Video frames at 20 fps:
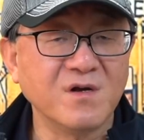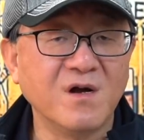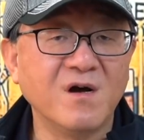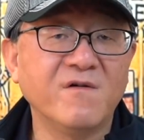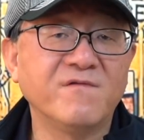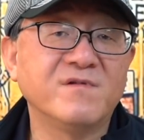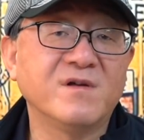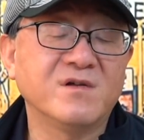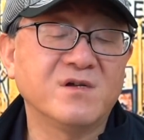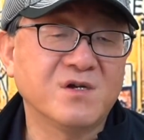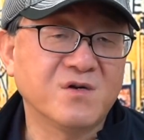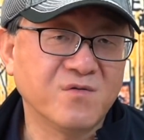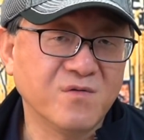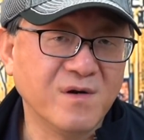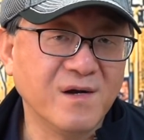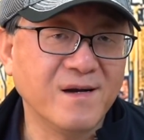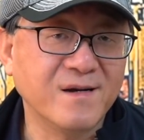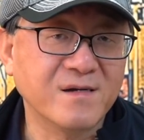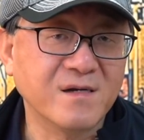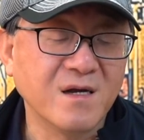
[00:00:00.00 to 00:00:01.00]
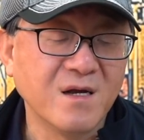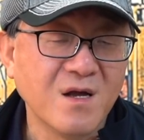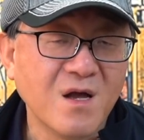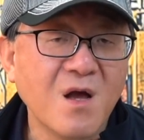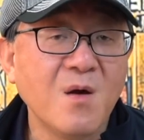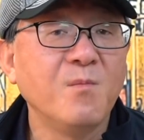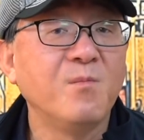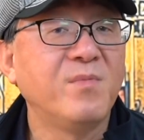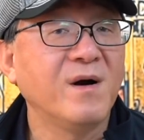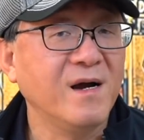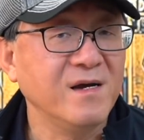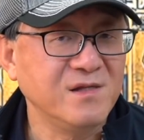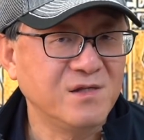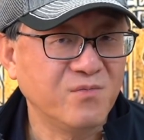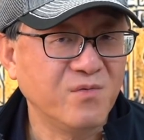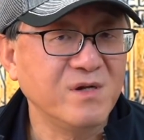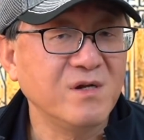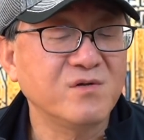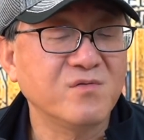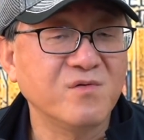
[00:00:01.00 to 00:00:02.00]
of the truck by
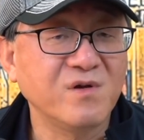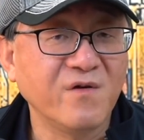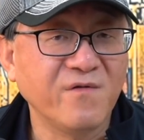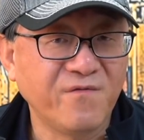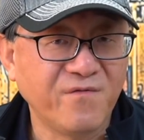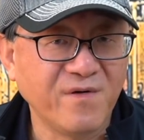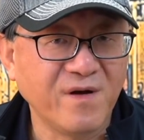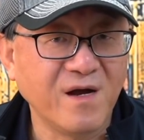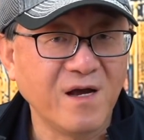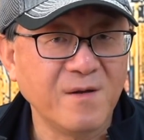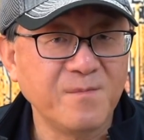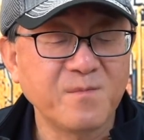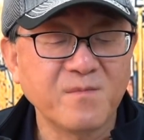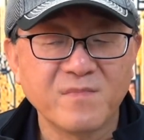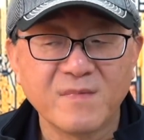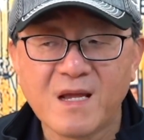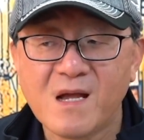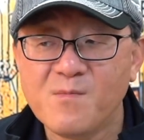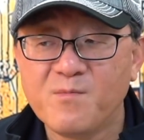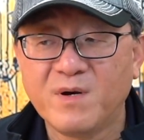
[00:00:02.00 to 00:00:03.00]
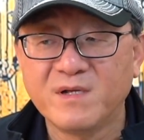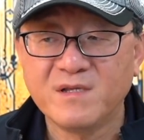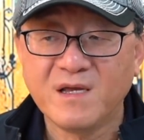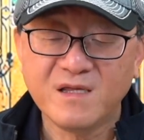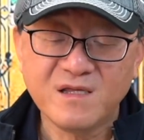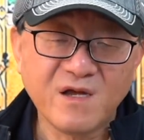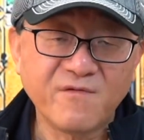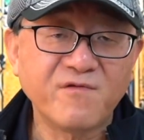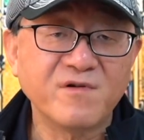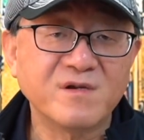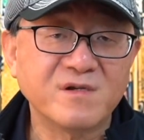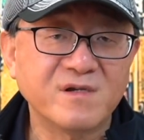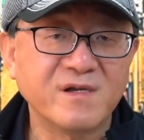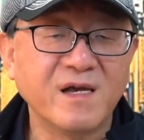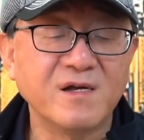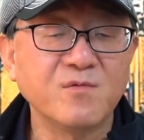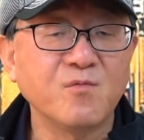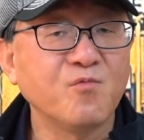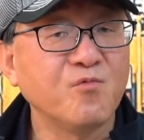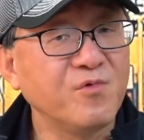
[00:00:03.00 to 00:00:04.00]
2025, but they never
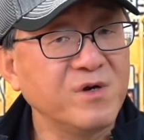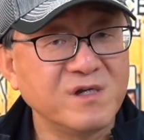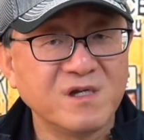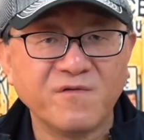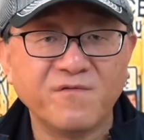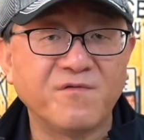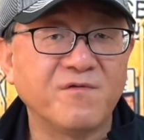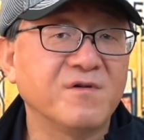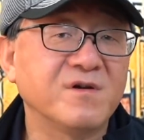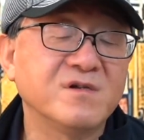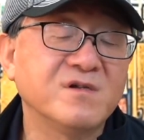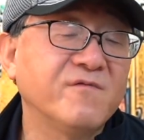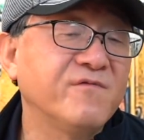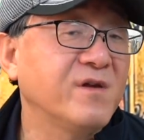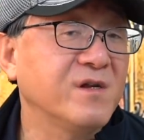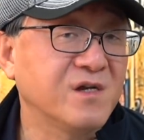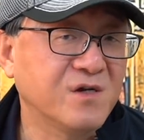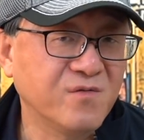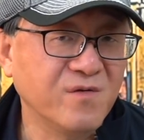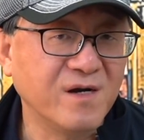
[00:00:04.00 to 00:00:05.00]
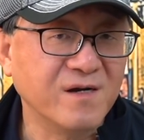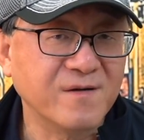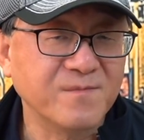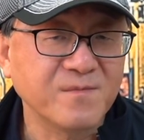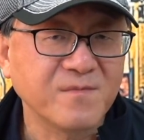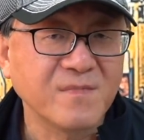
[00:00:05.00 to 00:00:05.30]
said which version of the truck.